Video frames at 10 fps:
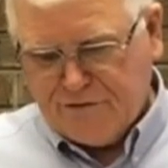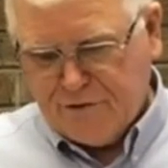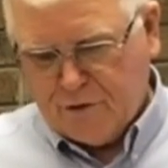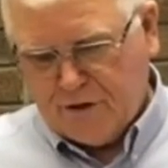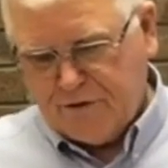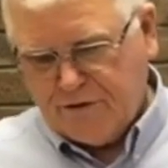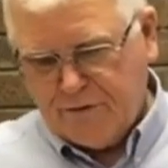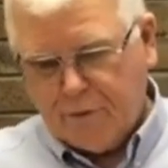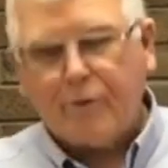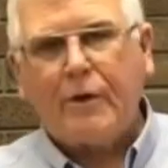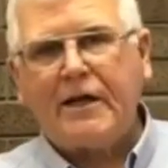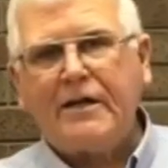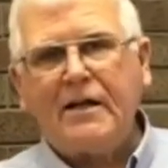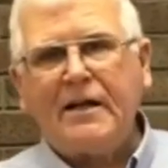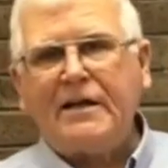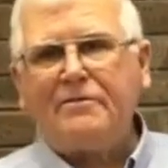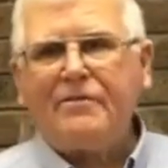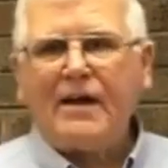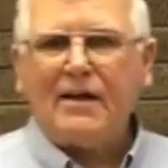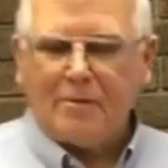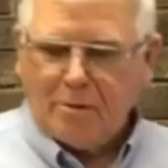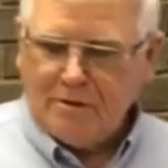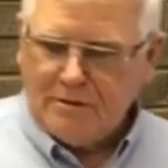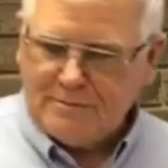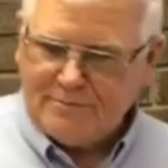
sorts were readily available